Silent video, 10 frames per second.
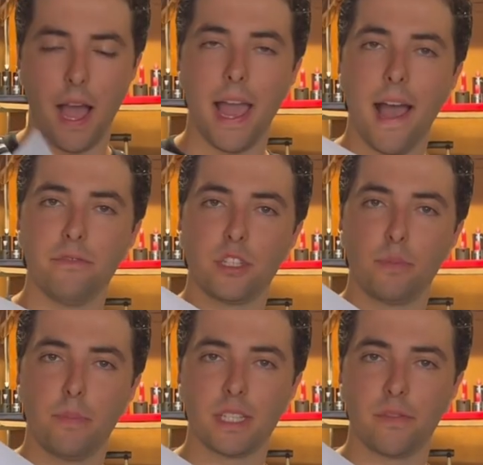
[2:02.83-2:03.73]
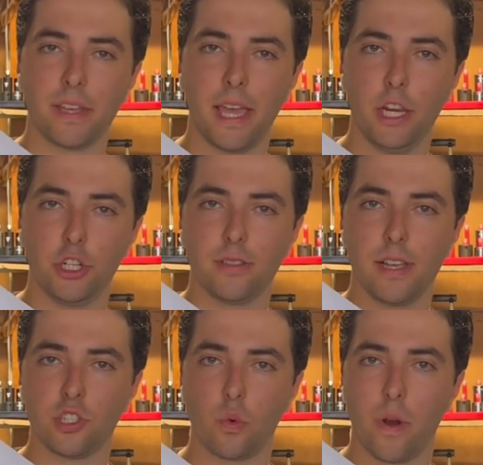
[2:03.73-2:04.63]
I have specification
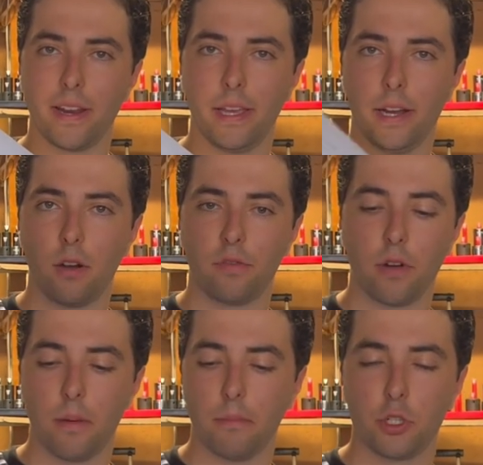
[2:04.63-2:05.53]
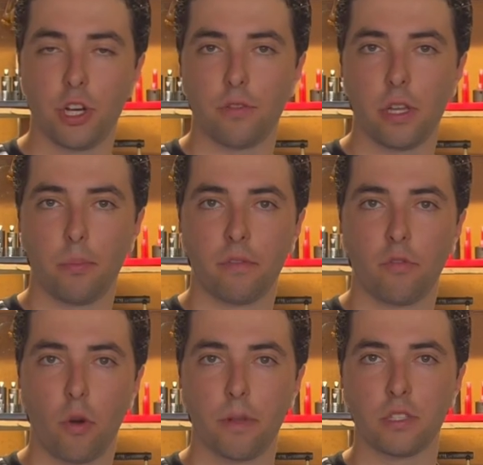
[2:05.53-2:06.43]
list right here from
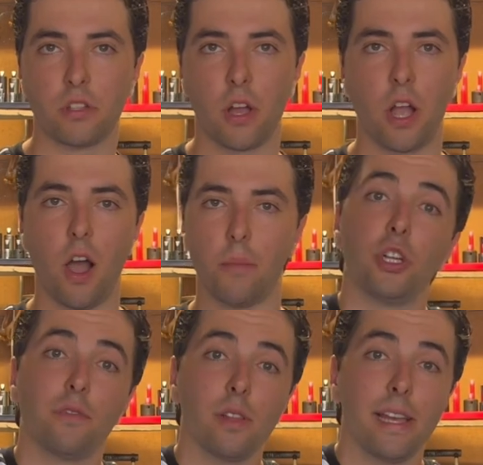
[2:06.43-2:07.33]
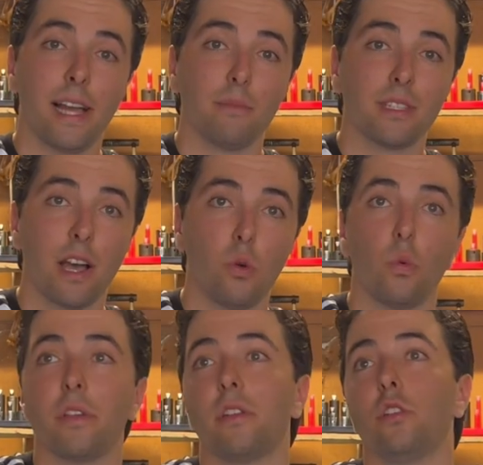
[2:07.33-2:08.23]
ChevroletPerformance.com. Chevrolet comes out
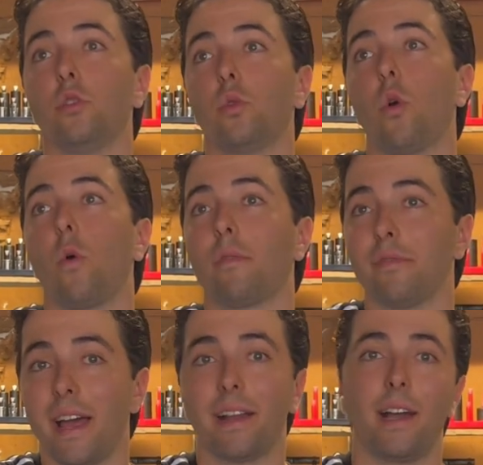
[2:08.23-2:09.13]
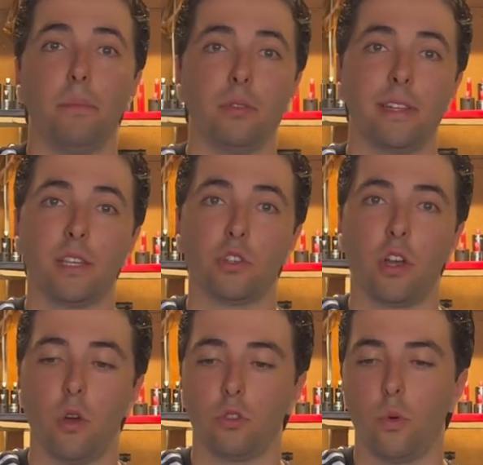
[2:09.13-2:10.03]
with a new Corvette a couple days
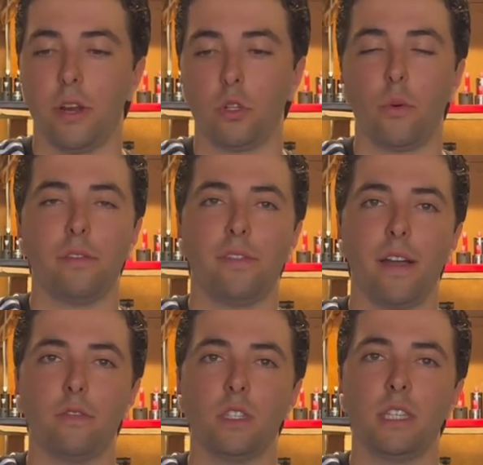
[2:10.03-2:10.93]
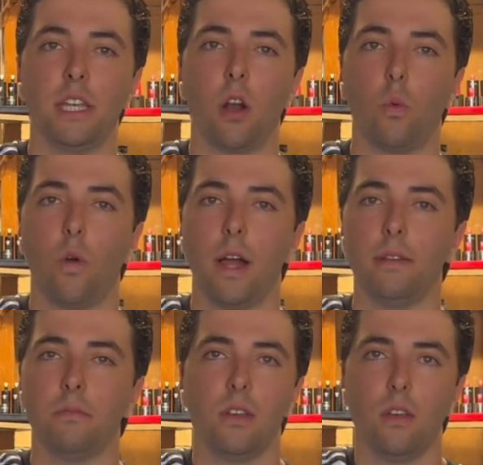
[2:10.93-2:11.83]
ago, 2025
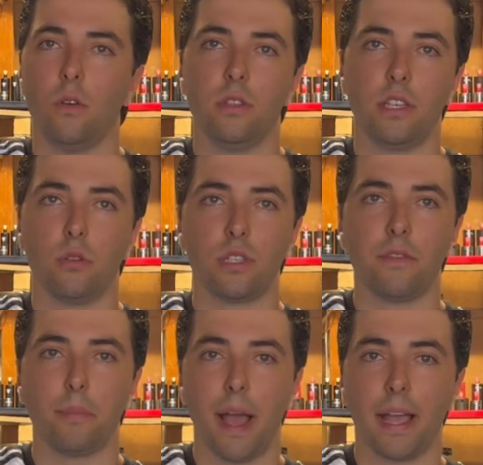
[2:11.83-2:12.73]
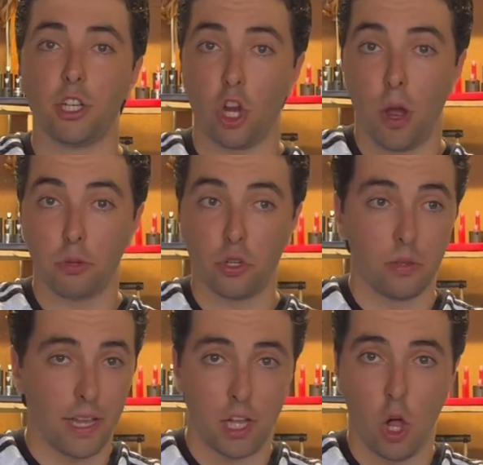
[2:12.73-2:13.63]
ZR1, Z07 package optional,
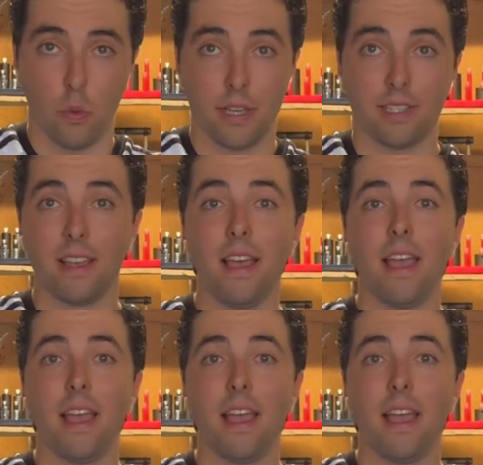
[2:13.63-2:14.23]
like always.